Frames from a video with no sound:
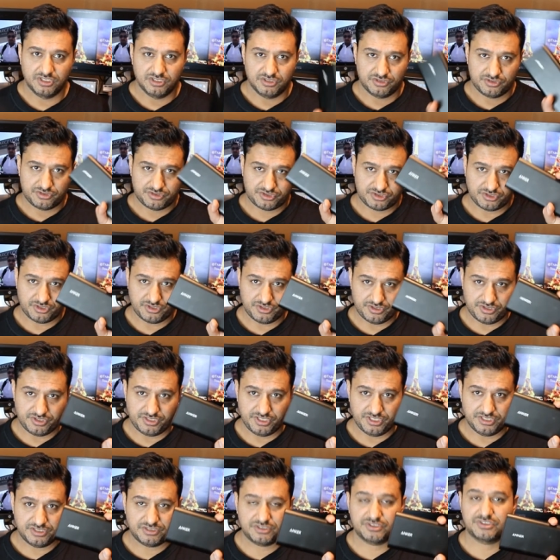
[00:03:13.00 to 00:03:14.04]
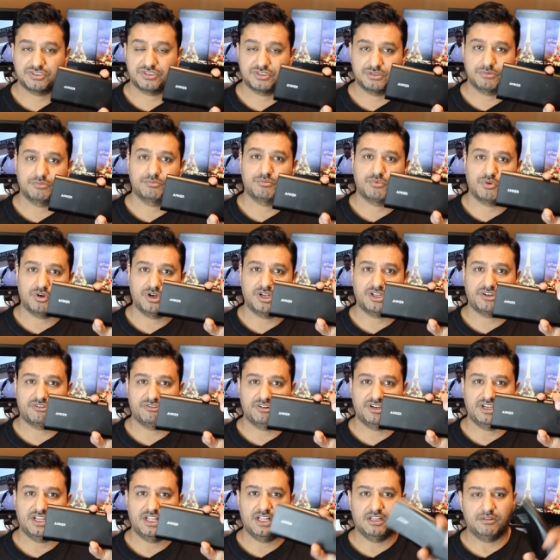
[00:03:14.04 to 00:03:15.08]
so this product
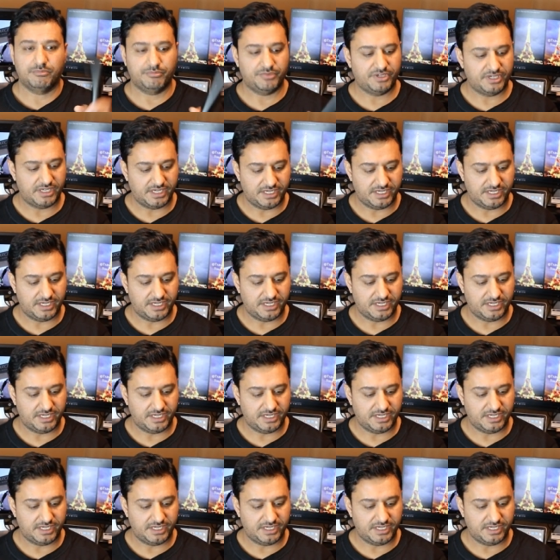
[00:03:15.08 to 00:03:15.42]
really helped me.